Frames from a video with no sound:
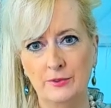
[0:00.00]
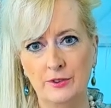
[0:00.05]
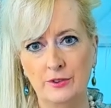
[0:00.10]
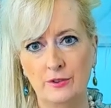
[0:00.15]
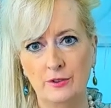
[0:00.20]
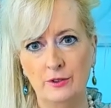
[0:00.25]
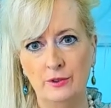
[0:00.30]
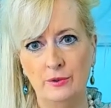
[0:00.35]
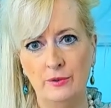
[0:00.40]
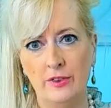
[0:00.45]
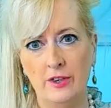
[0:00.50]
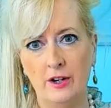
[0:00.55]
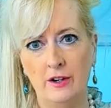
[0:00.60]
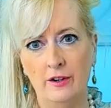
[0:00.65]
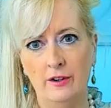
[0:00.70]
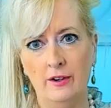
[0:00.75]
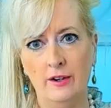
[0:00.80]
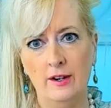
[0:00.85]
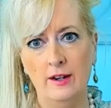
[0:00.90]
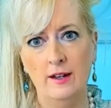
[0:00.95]
through
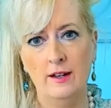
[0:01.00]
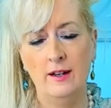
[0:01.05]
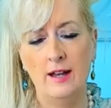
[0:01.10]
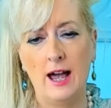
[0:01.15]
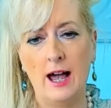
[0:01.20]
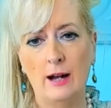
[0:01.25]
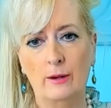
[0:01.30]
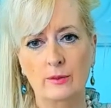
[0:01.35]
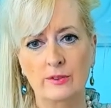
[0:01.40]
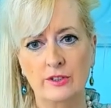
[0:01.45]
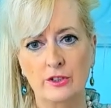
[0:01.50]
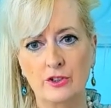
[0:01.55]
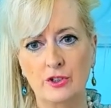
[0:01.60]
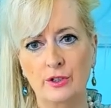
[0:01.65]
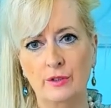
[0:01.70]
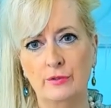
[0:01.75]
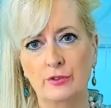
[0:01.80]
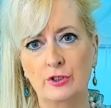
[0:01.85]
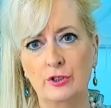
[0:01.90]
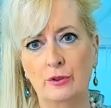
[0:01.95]
their acquisition
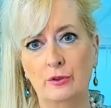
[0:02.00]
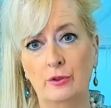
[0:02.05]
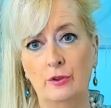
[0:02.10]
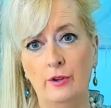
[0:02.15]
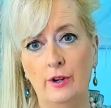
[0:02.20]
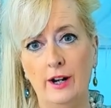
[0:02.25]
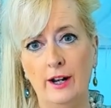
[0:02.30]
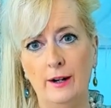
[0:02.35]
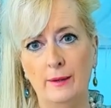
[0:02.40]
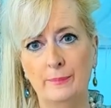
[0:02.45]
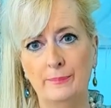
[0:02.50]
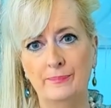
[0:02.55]
of Sequoia.